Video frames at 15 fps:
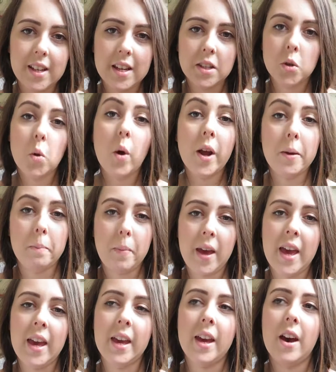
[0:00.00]
It's quite
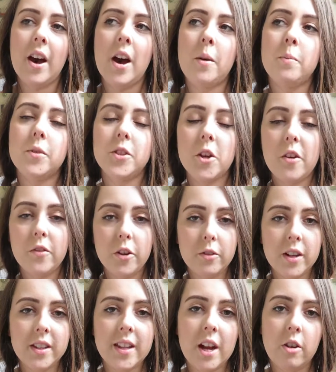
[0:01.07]
big, so if you're
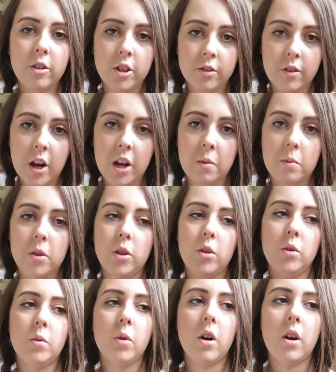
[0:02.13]
in there on your own
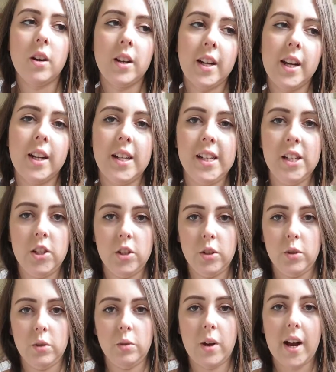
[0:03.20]
you are likely
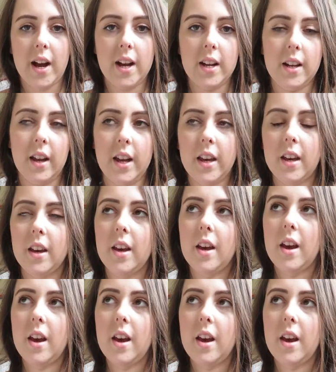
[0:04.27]
to like